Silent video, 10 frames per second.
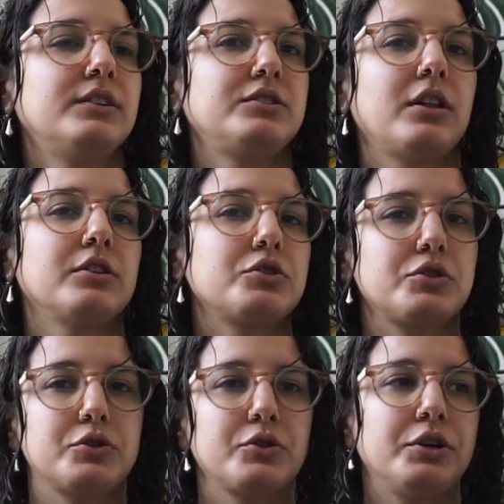dollar
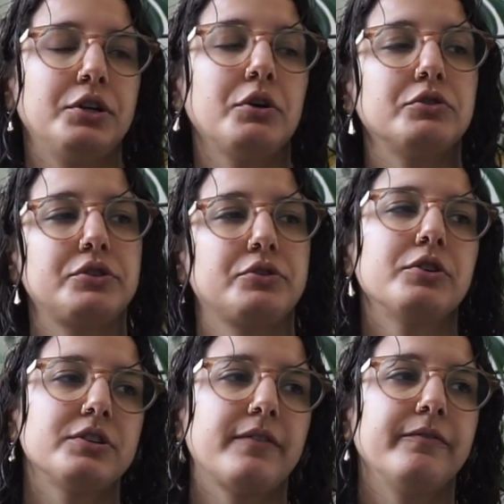store, euro store
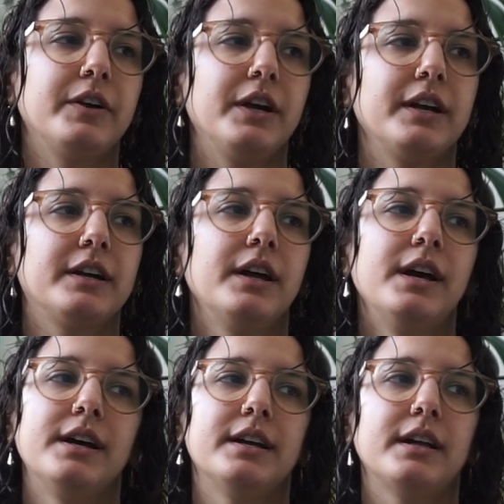or something,
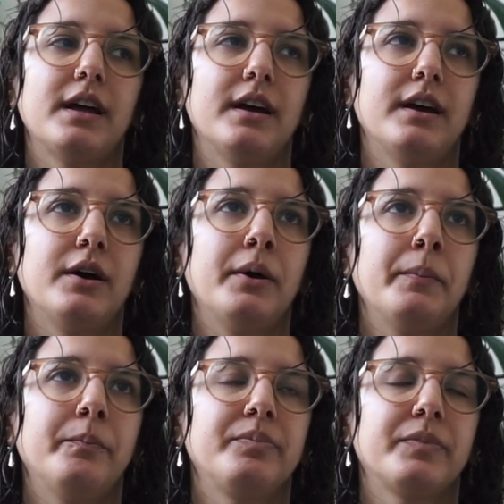
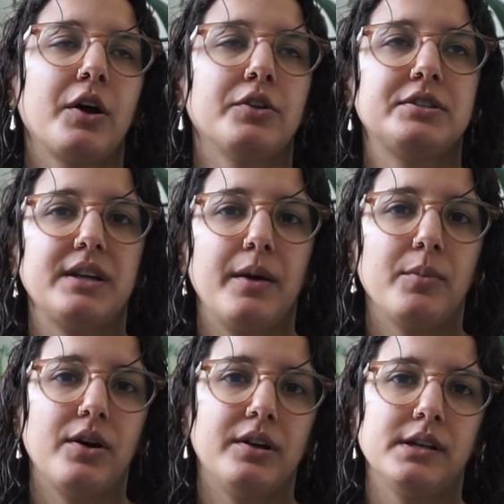called
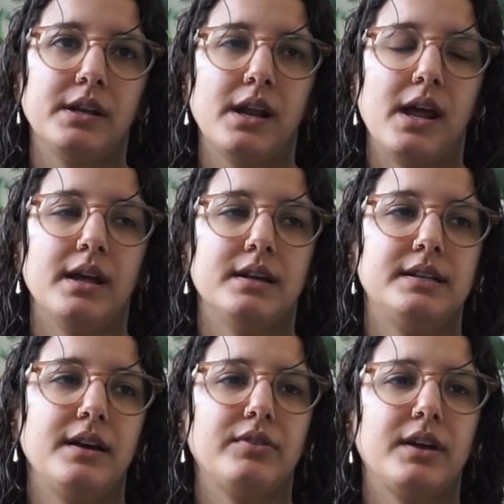Zeeman, and
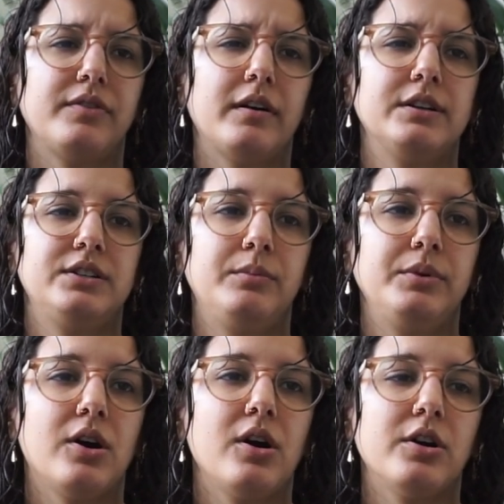they have like very cheap
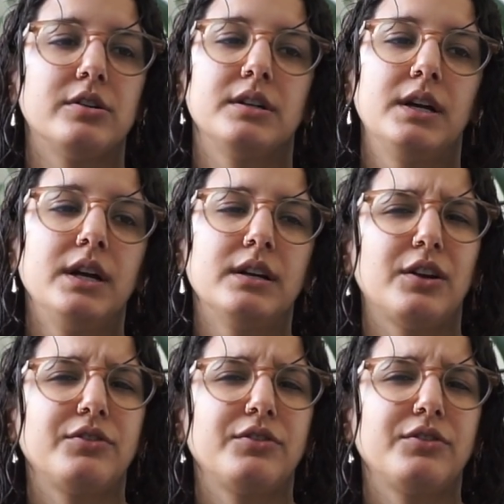yarn. Not